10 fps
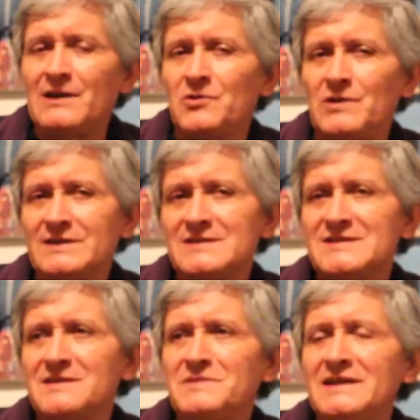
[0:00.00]
What does
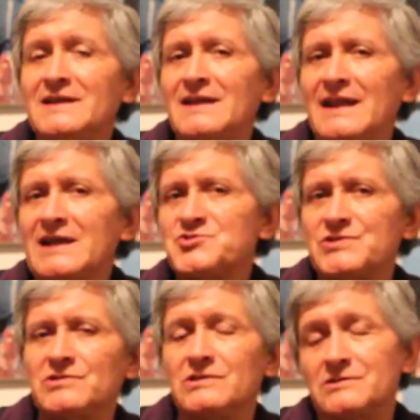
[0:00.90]
that mean in
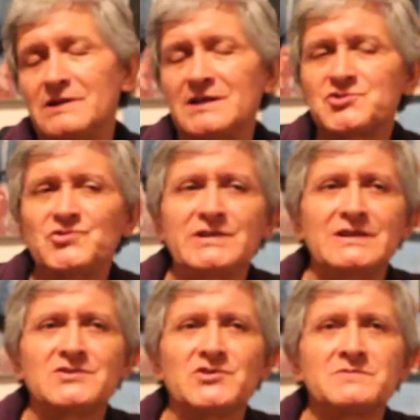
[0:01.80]
electrical or
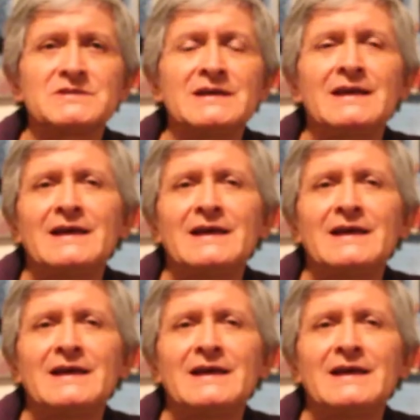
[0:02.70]
electronic terms?